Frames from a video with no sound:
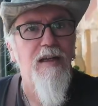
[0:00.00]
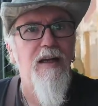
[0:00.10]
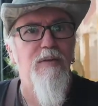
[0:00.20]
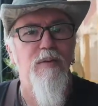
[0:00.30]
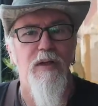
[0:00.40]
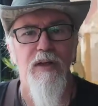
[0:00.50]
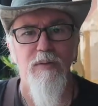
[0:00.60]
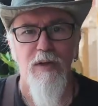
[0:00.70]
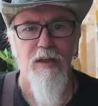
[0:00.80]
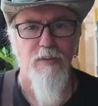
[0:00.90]
I
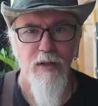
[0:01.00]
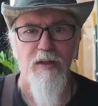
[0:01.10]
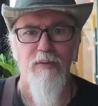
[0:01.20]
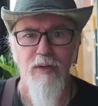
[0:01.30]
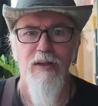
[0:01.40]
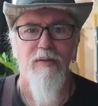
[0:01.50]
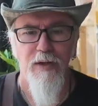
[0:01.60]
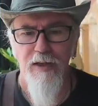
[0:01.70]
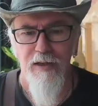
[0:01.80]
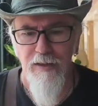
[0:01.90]
really, really, really, really,
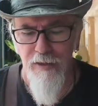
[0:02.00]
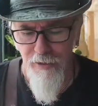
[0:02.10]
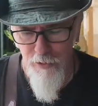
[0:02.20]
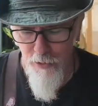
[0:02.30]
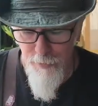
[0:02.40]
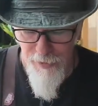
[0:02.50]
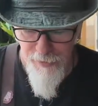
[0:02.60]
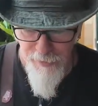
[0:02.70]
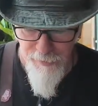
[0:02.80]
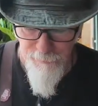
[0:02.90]
really enjoy
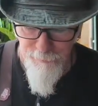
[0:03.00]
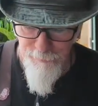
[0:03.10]
being here.